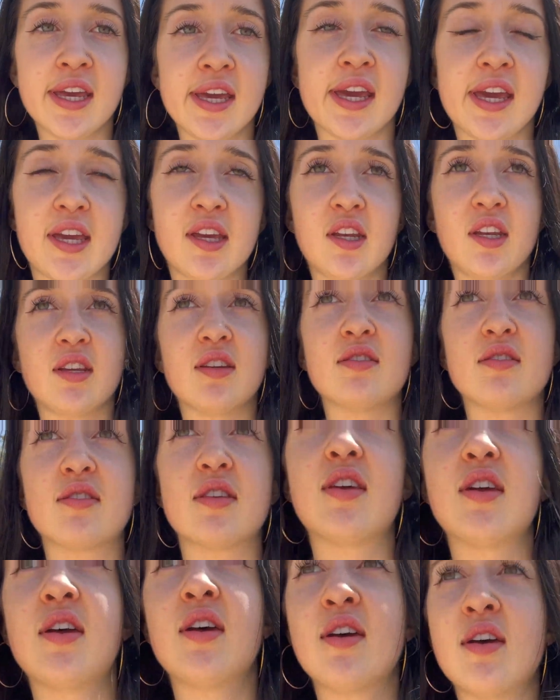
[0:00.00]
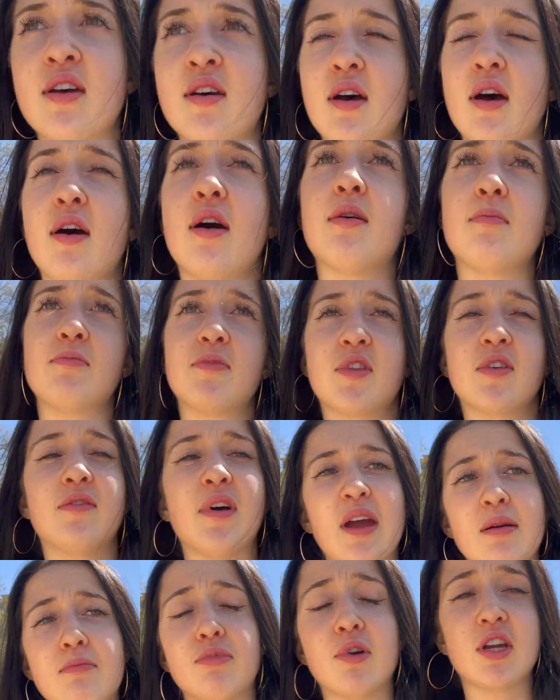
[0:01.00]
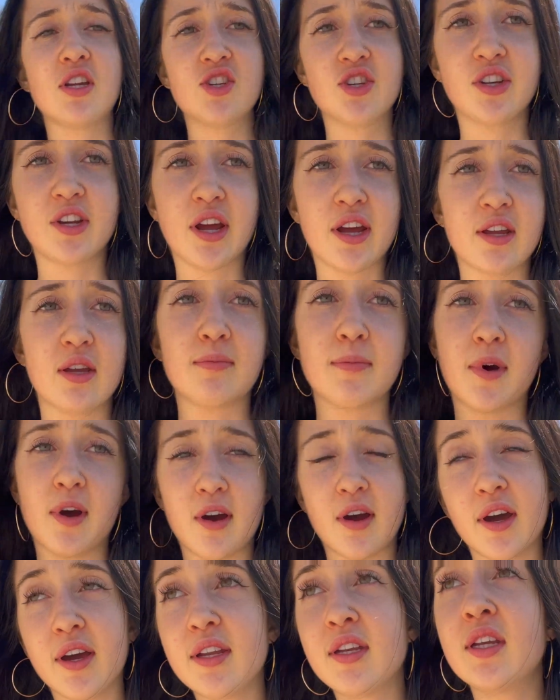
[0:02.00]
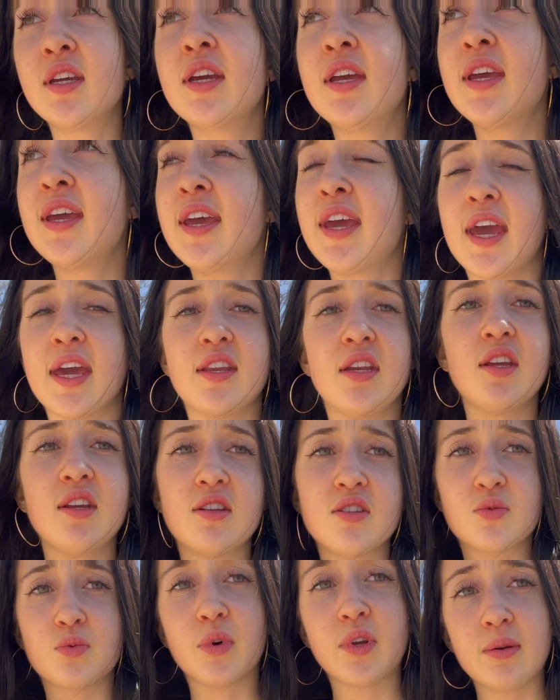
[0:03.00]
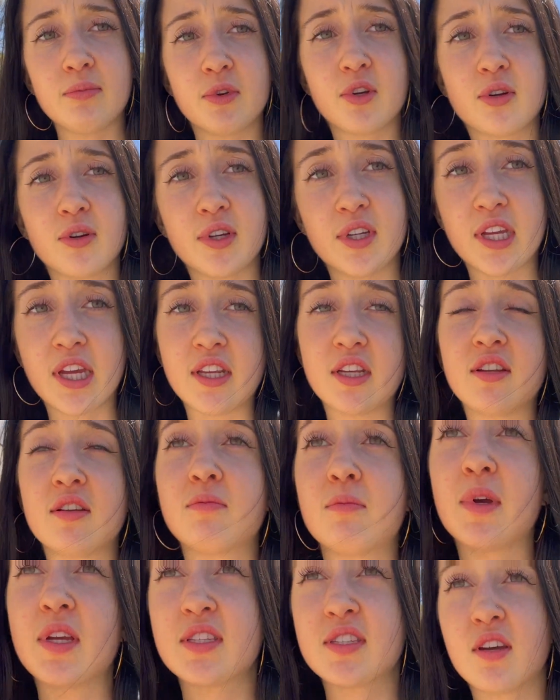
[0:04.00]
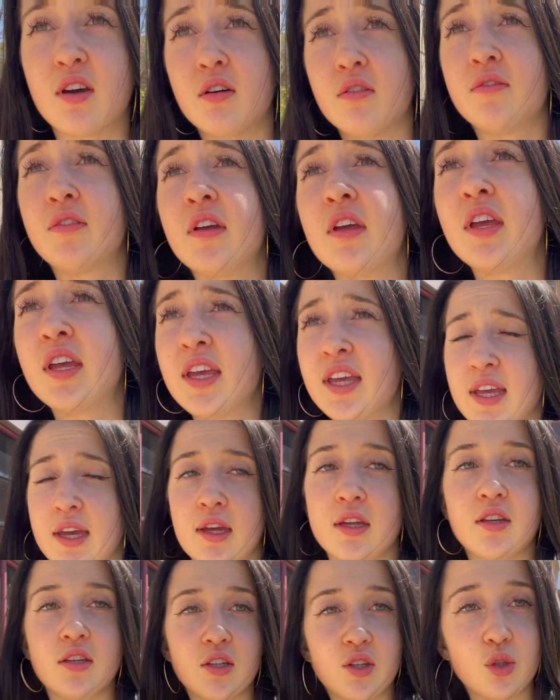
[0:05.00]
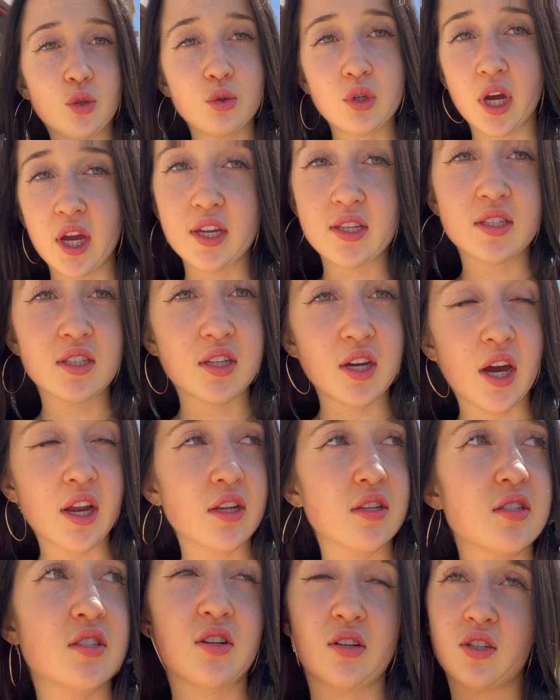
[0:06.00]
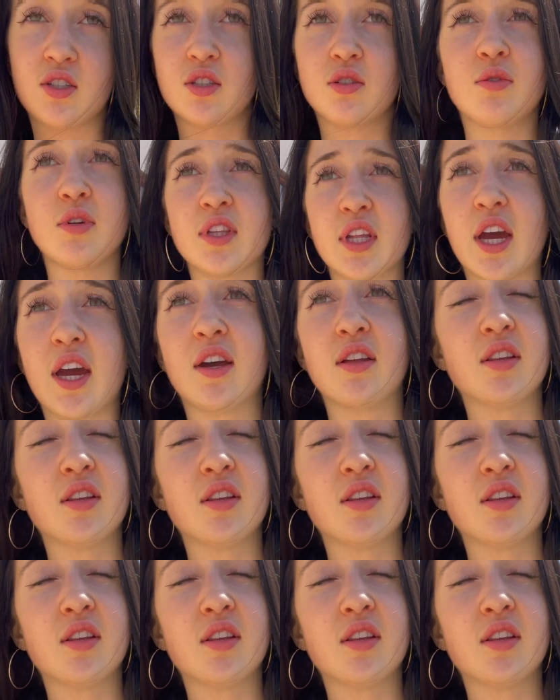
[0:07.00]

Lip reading: It is the vibration I am on, and it is what I'm creating in myself, and you guys gotta start doing that.